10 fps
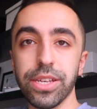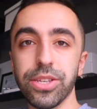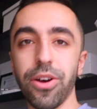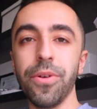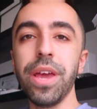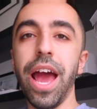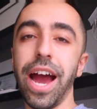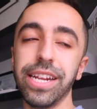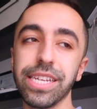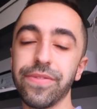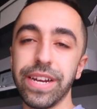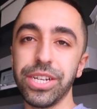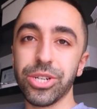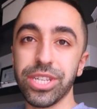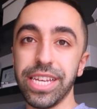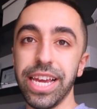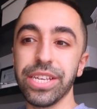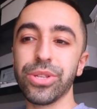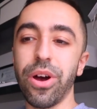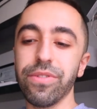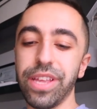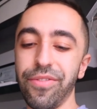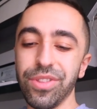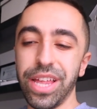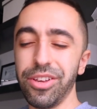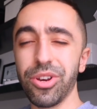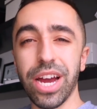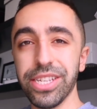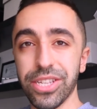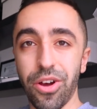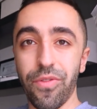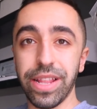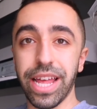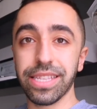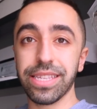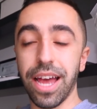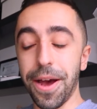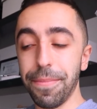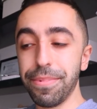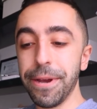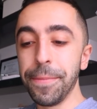So I think it's very interesting, so I will definitely let you guys know when that's up.